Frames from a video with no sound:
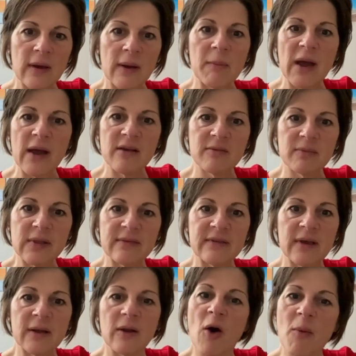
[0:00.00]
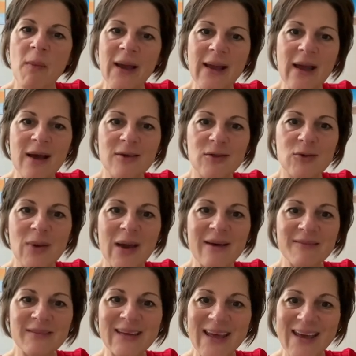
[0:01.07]
My husband said, oh my gosh, you
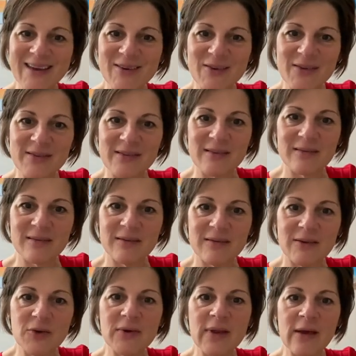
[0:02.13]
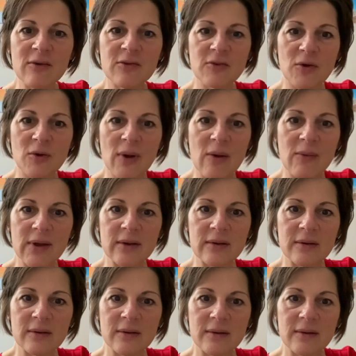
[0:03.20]
have nails. Your nails are growing.